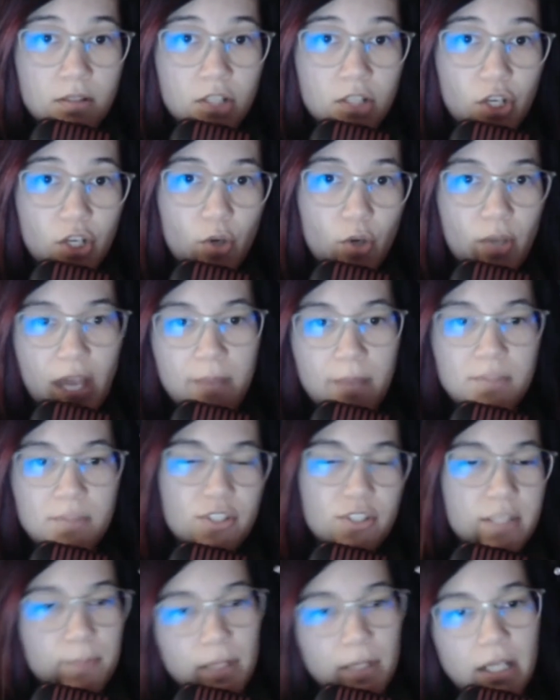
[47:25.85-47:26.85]
You know, games are
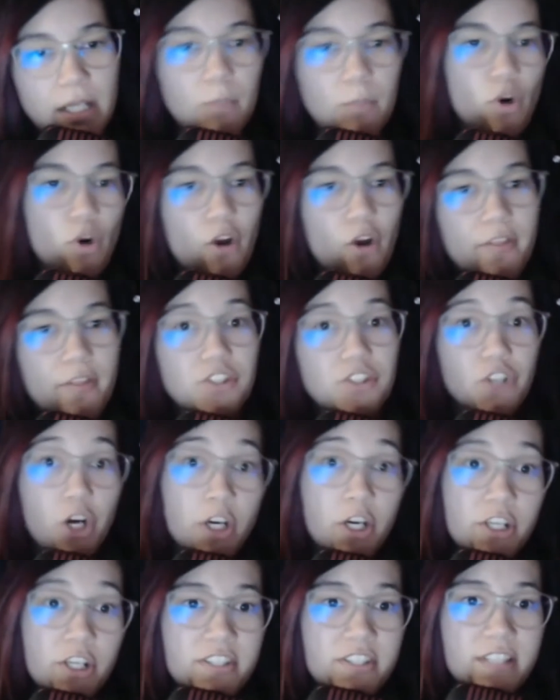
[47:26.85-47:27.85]
typically more on the
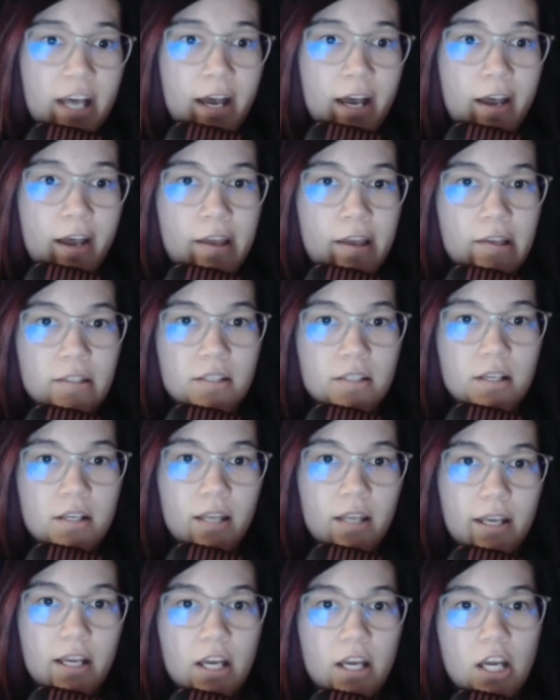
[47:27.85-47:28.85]
darker side,
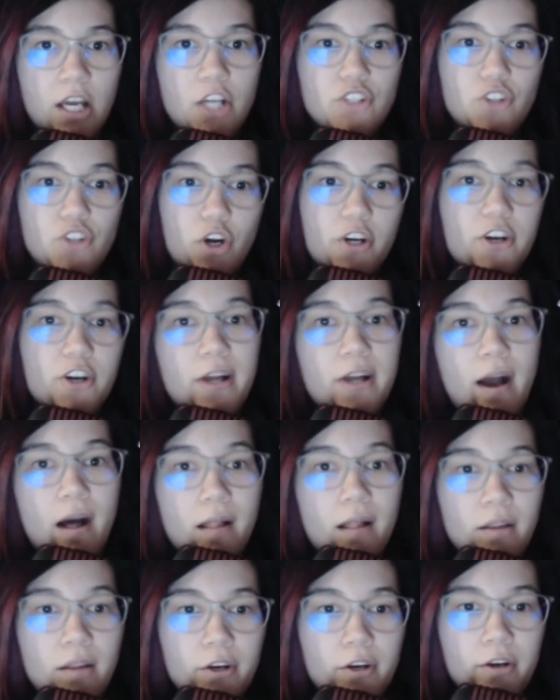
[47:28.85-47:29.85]
like darker
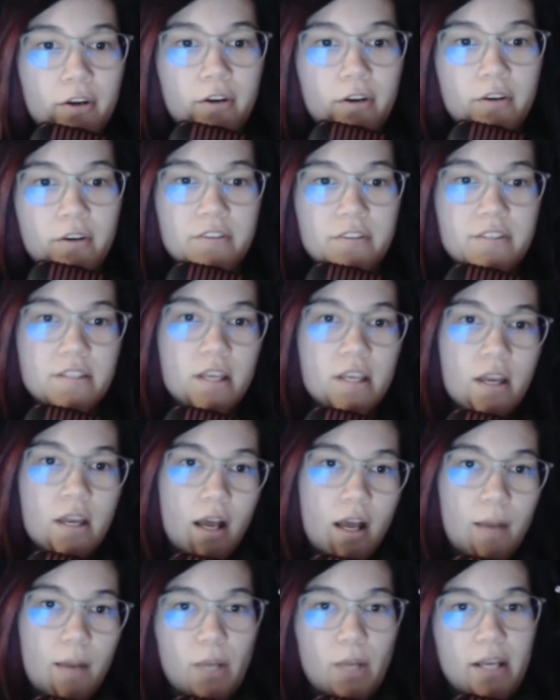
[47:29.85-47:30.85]
colors.
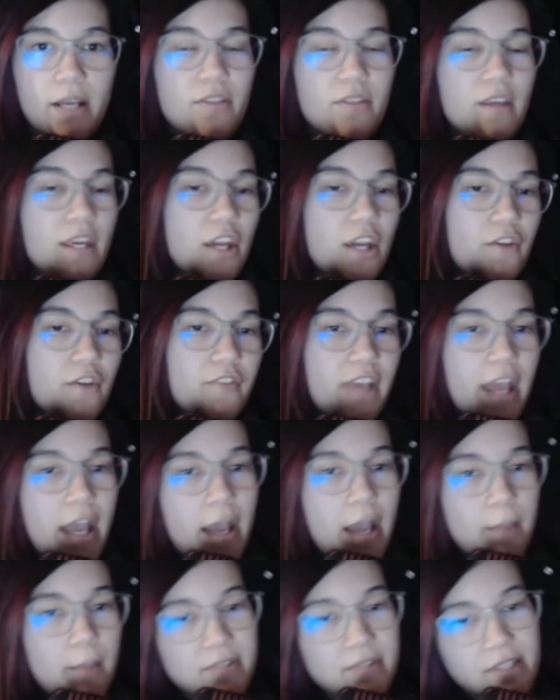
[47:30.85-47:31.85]
I'm like thinking of
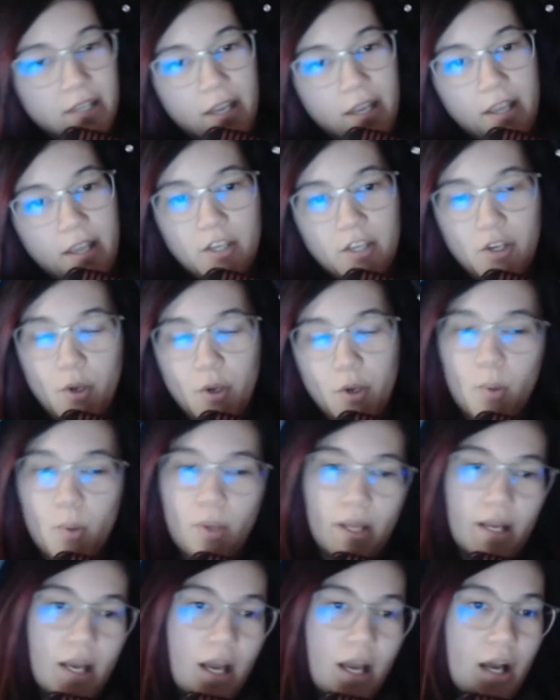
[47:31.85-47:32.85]
games like, you know,
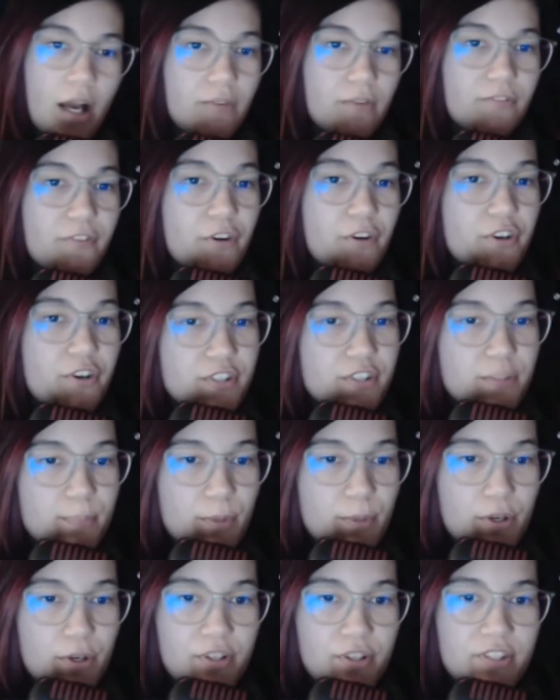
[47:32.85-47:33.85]
like first
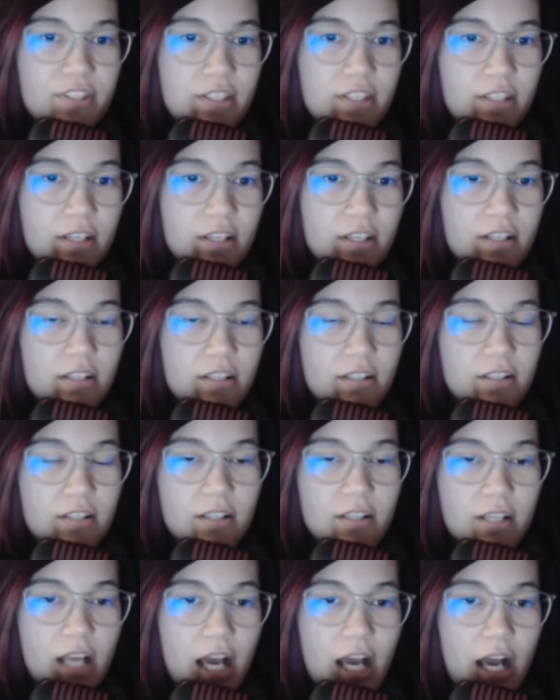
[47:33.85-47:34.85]

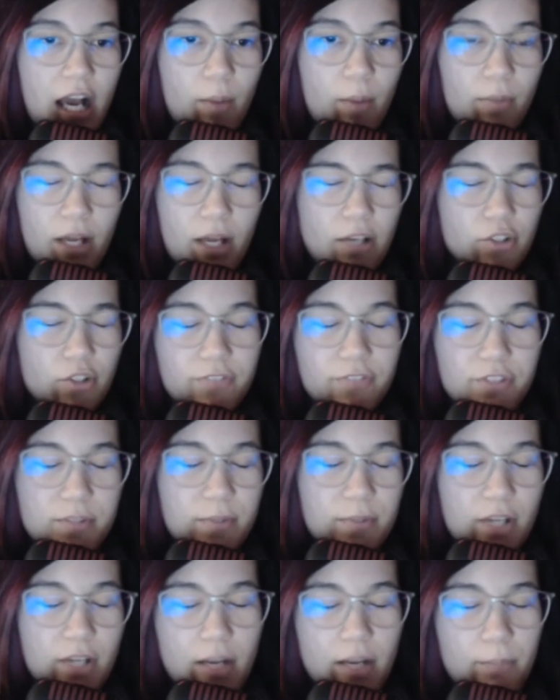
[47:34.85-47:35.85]
person, not first,
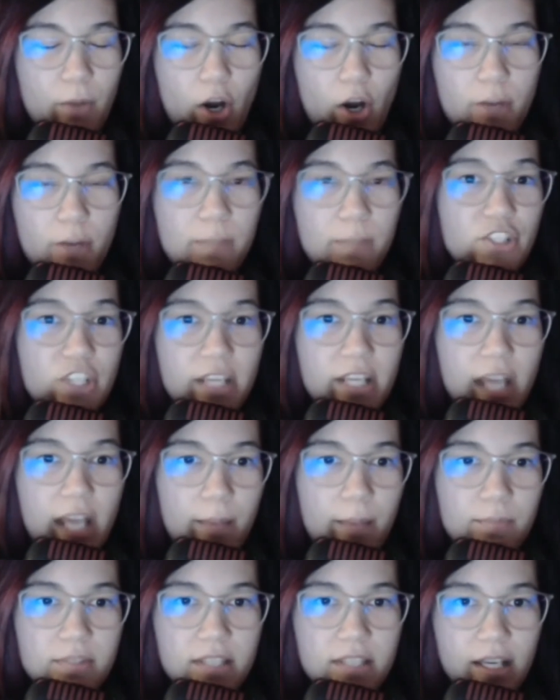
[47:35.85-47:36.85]
RPG
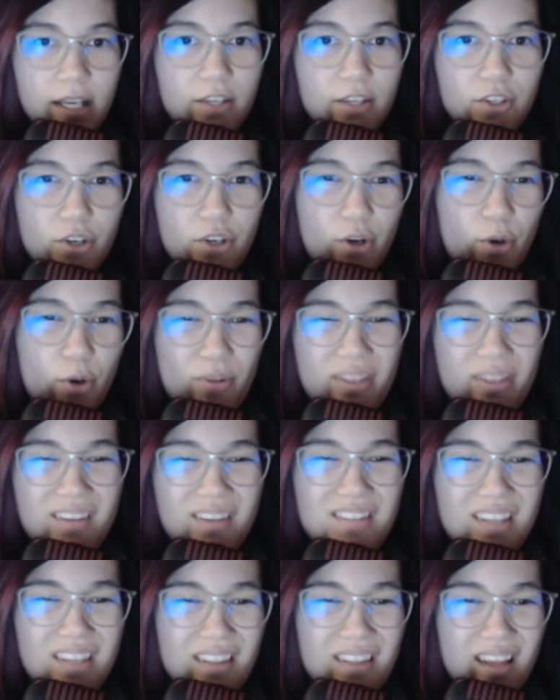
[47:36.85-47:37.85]
games, like, you know,
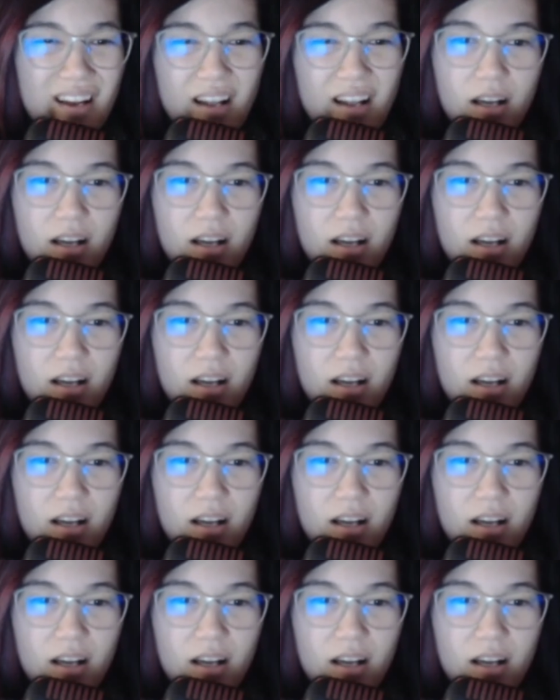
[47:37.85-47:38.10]
things like that.